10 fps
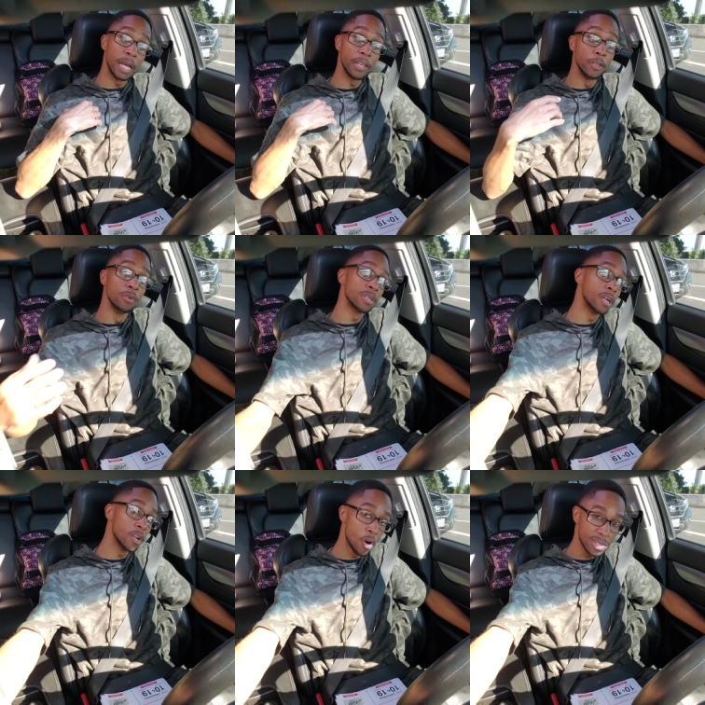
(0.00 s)
and using
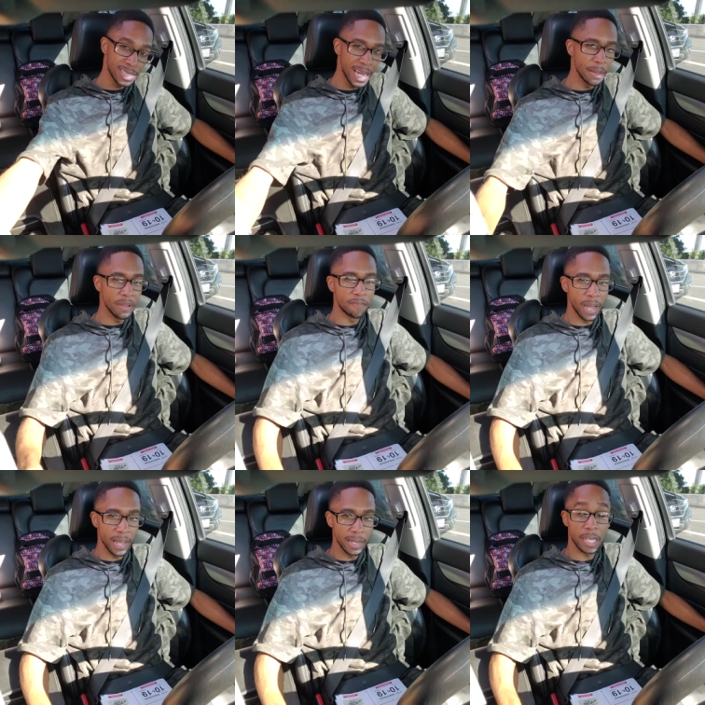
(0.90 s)
the Lord's name in
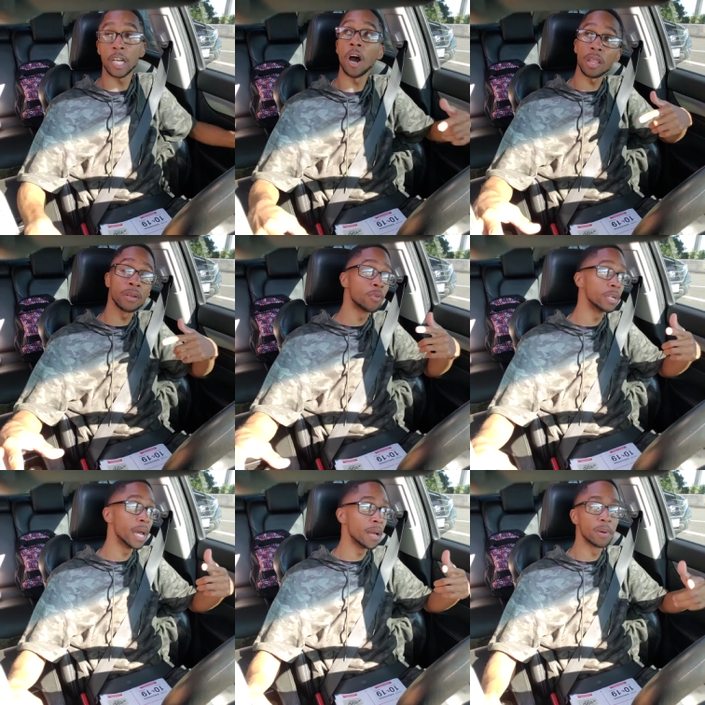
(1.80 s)
vain and calling on
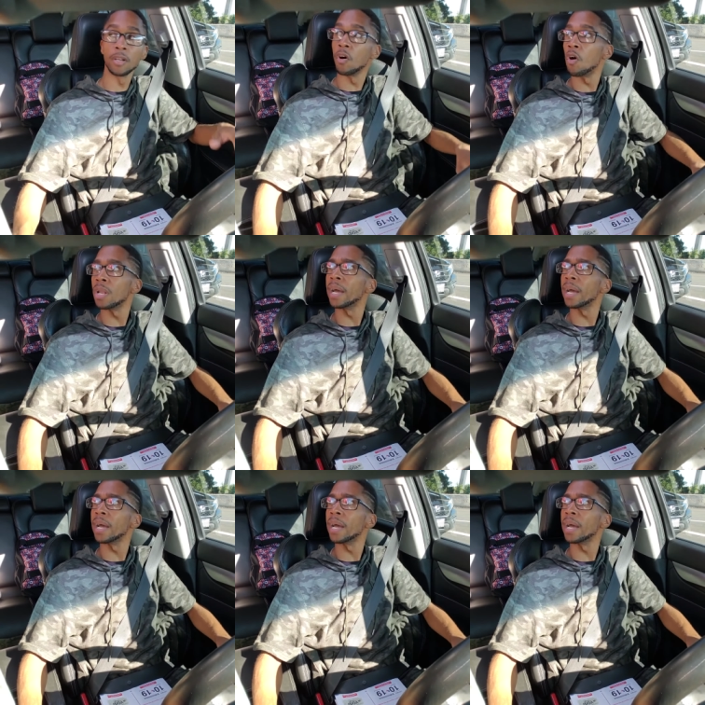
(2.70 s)
the name of the Lord.